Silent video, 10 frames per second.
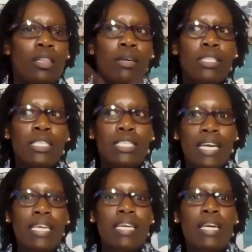the
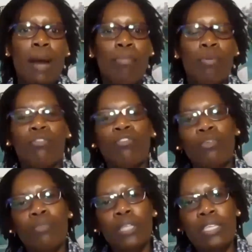study gap
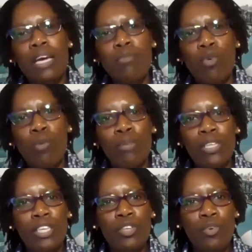from the time you
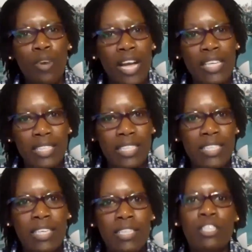completed your last
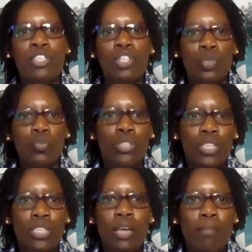study to
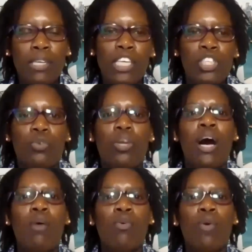this application.
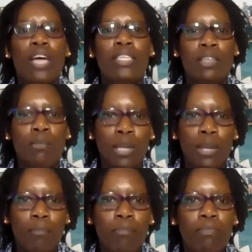How long has it
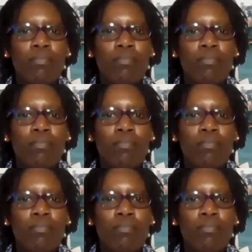been?